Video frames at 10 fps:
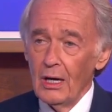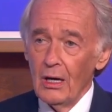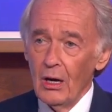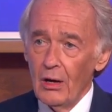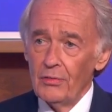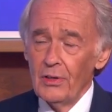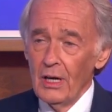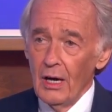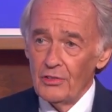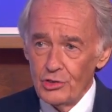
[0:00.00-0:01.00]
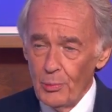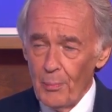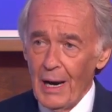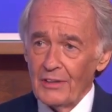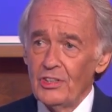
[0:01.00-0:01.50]
uh, of, of
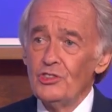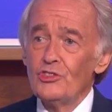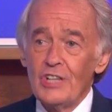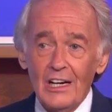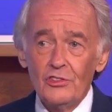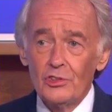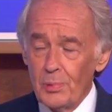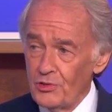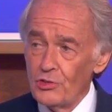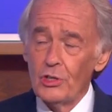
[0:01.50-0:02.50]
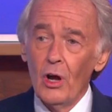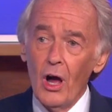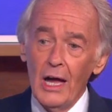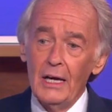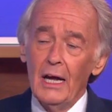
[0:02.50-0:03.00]
super PACs. He's changed his position
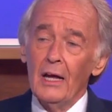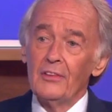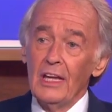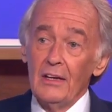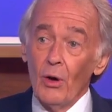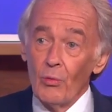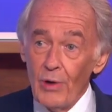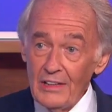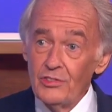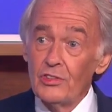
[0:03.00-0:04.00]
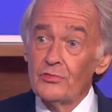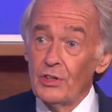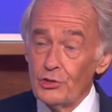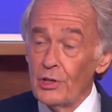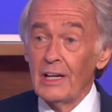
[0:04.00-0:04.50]
on the racist
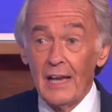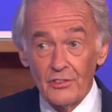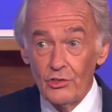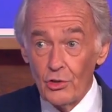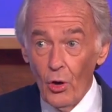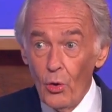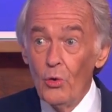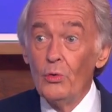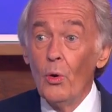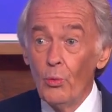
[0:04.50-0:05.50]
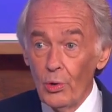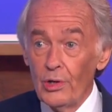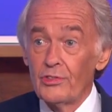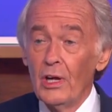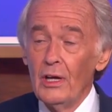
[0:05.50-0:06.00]
fraternity. That's his own
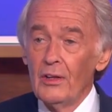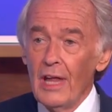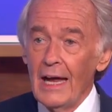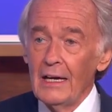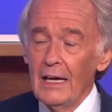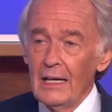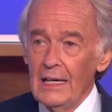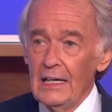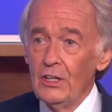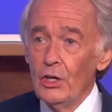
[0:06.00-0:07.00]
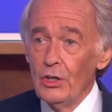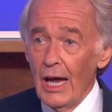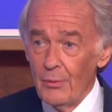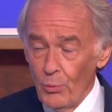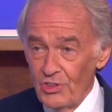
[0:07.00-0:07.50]
words that he
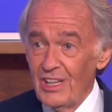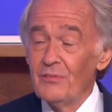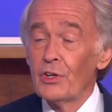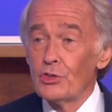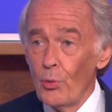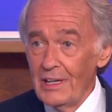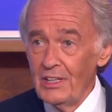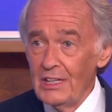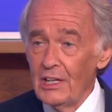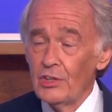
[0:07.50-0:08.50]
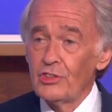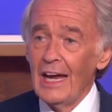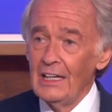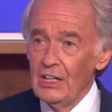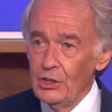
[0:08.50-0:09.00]
was in for 20 years,
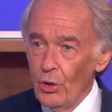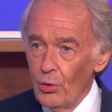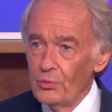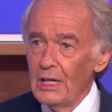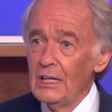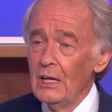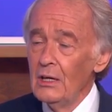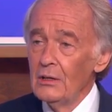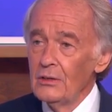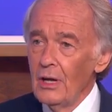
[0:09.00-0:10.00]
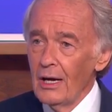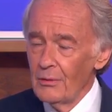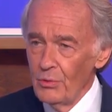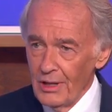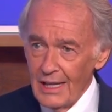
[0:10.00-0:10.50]
and he only okay.
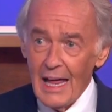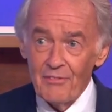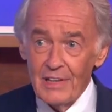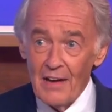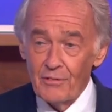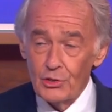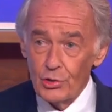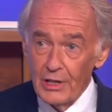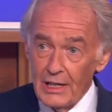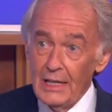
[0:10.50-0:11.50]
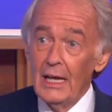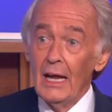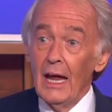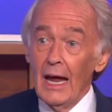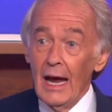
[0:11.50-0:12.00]
uh, left that fraternity
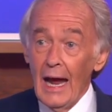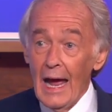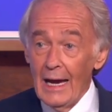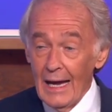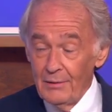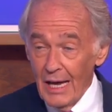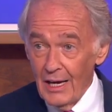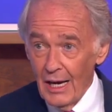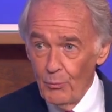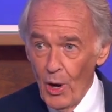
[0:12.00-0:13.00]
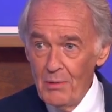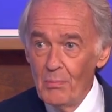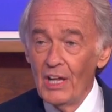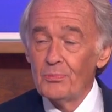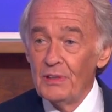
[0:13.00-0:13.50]
at, at one
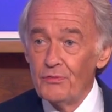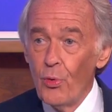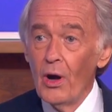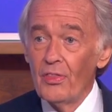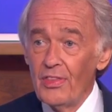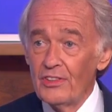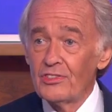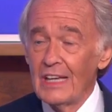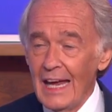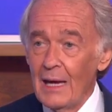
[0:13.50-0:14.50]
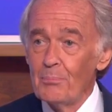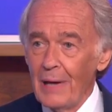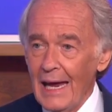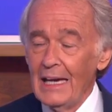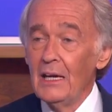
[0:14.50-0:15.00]
month before this
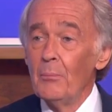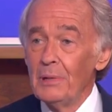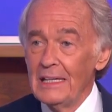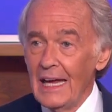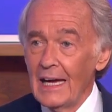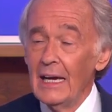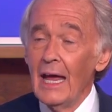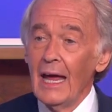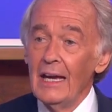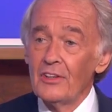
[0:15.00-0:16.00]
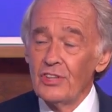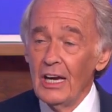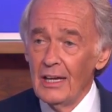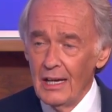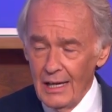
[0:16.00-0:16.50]
campaign you can, and, it's
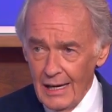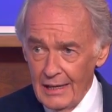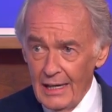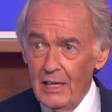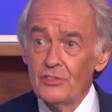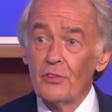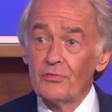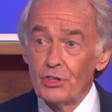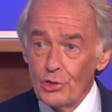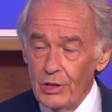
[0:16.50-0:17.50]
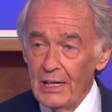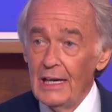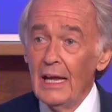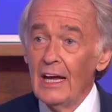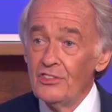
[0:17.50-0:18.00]
a, and, and, it is a
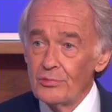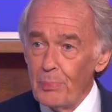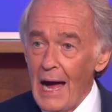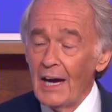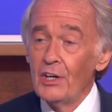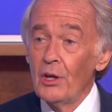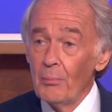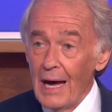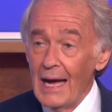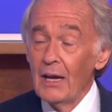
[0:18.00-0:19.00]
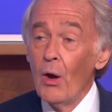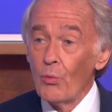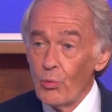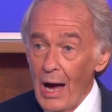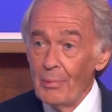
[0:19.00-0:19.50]
fraternity inspired by
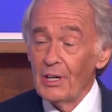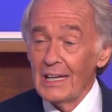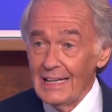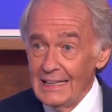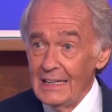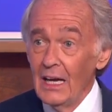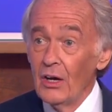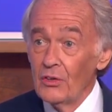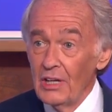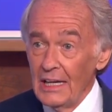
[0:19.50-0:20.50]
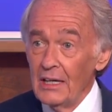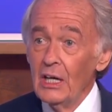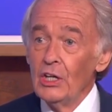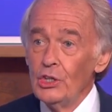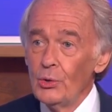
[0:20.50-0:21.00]
Robert E. Lee.
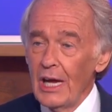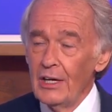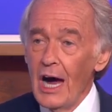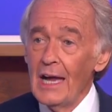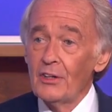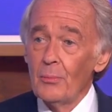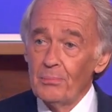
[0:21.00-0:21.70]
You can you expand on